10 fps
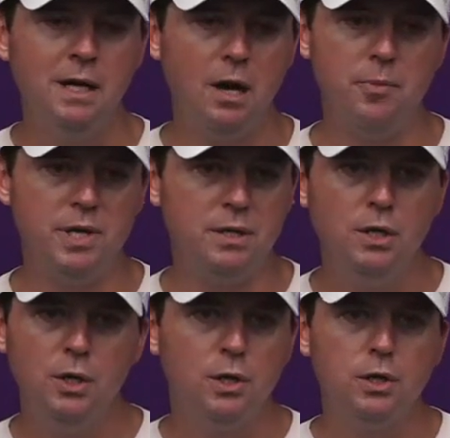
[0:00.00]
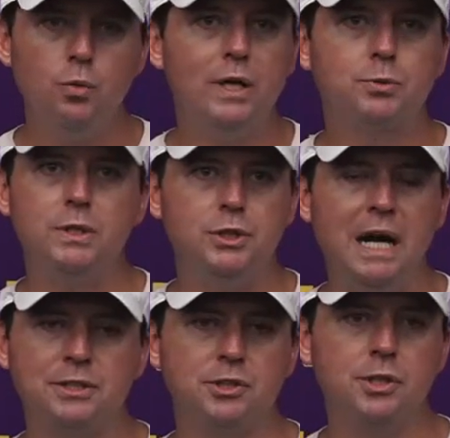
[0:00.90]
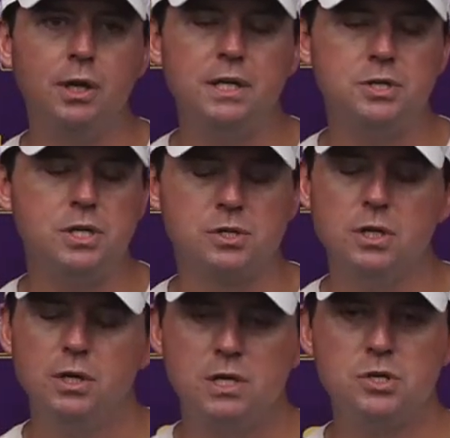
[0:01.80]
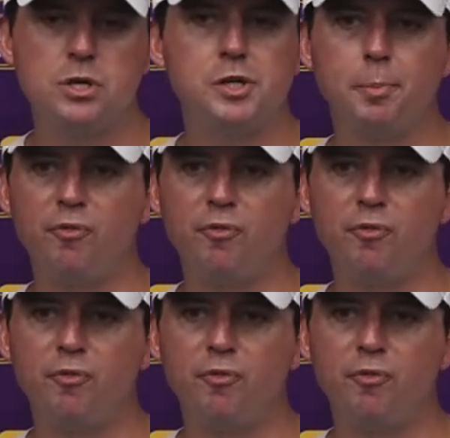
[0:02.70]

I mean, you watch what Josh has done. He's such a